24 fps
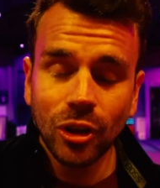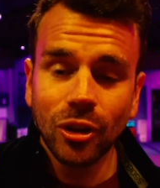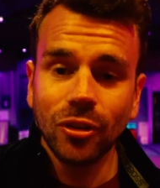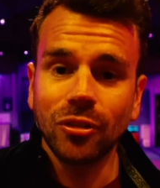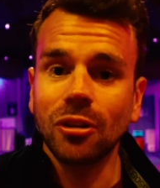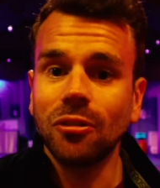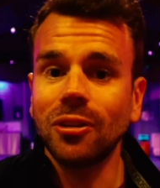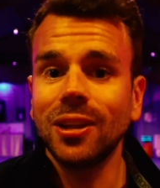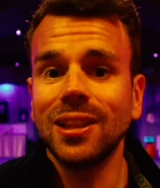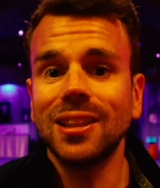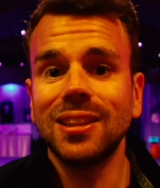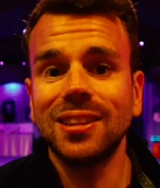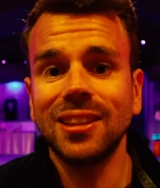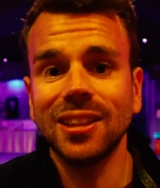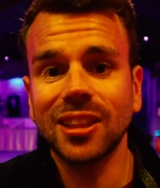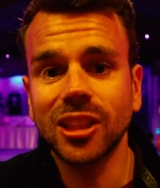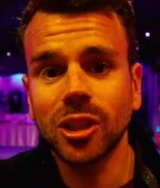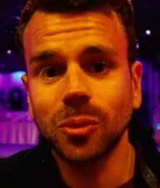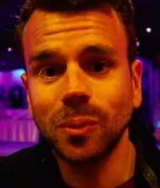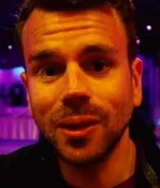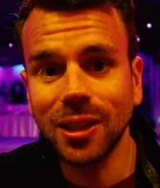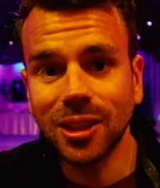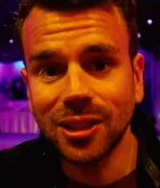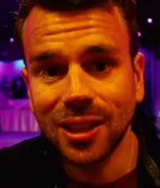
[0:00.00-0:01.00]
If you're on a
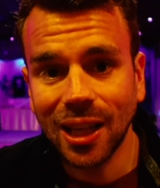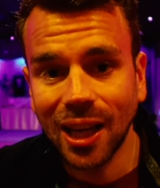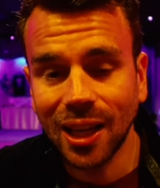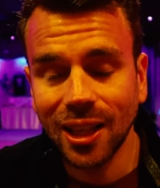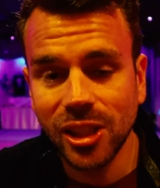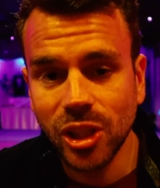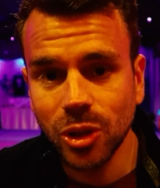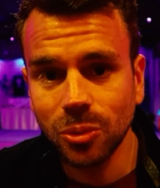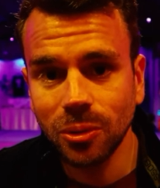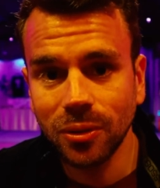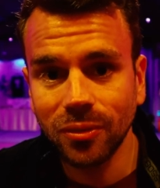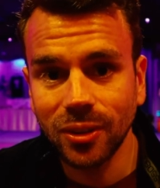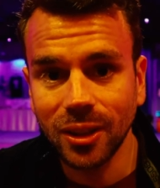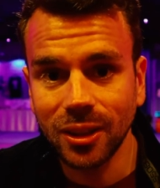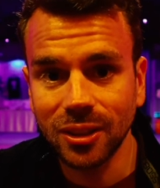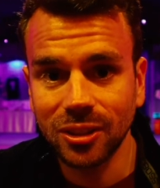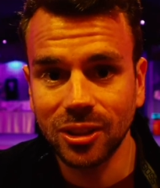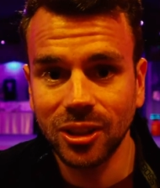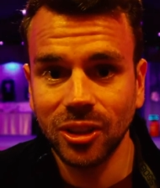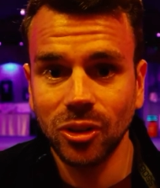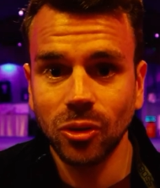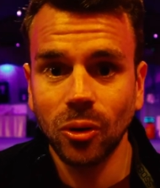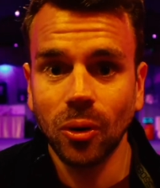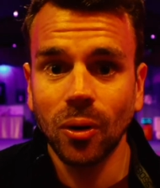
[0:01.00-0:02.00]
6-week challenge with
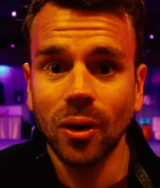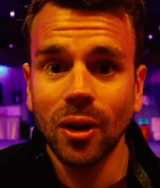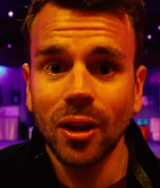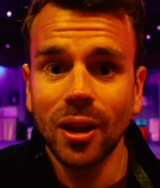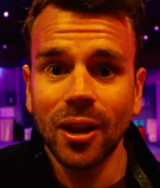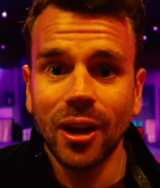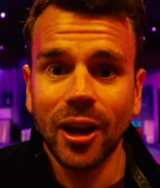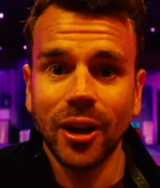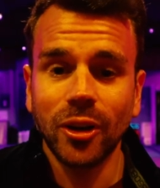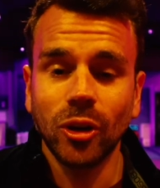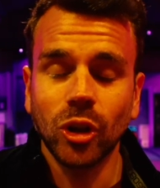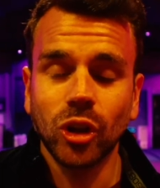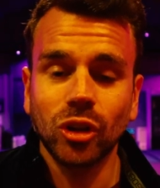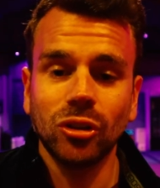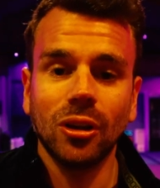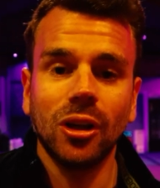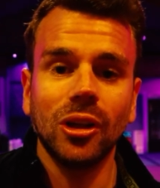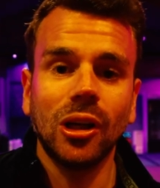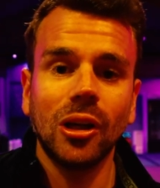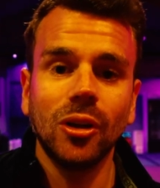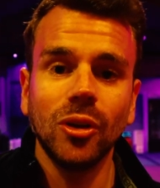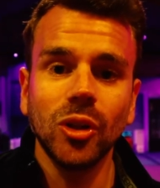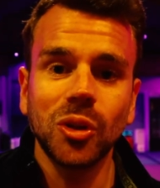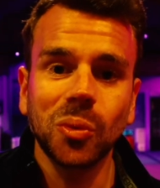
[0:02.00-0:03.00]
us and you're
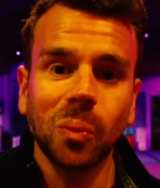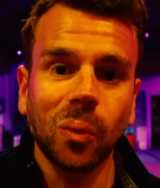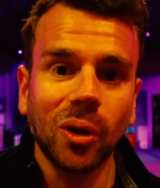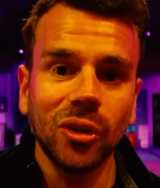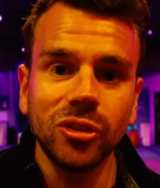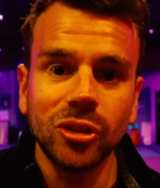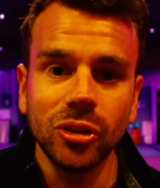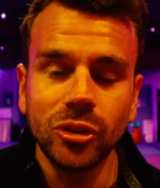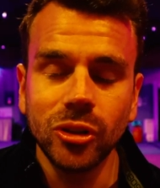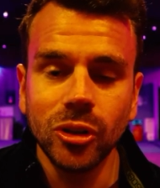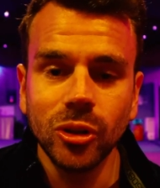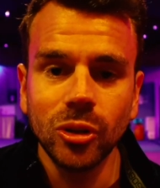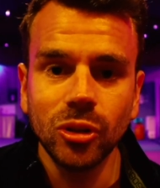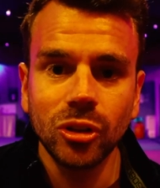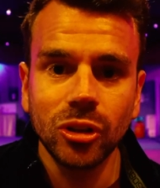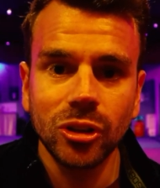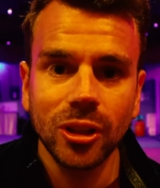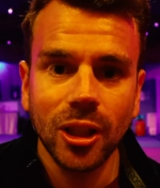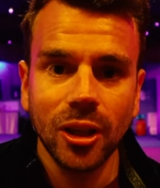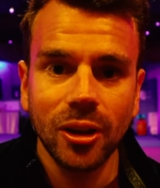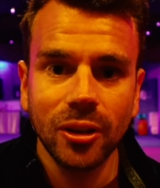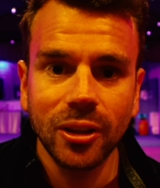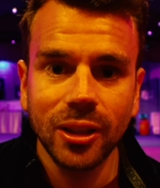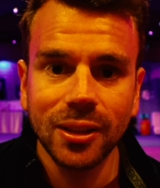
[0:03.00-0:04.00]
trying to lose 1 to 2
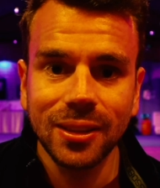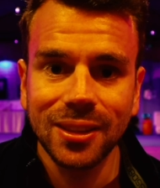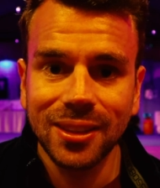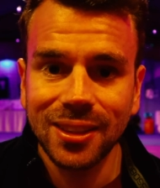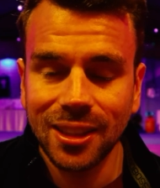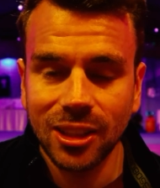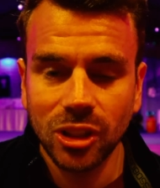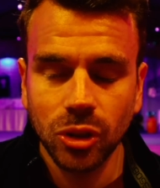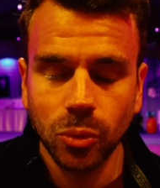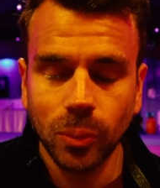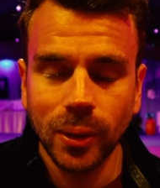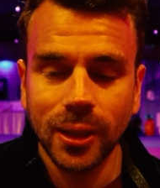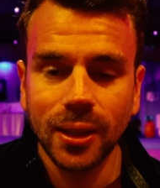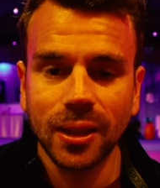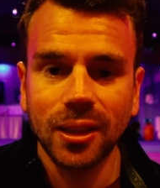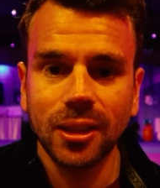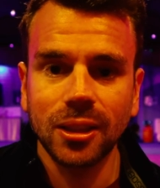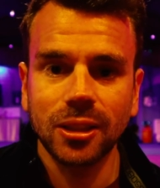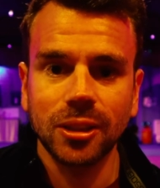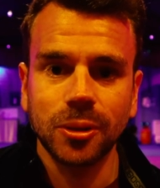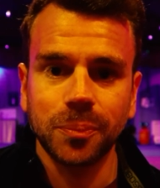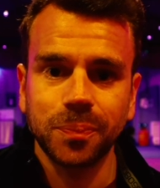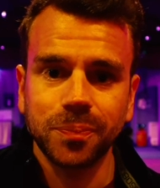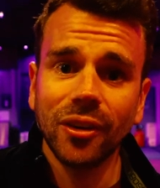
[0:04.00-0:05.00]
stone in 6
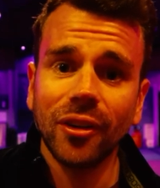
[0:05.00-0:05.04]
weeks,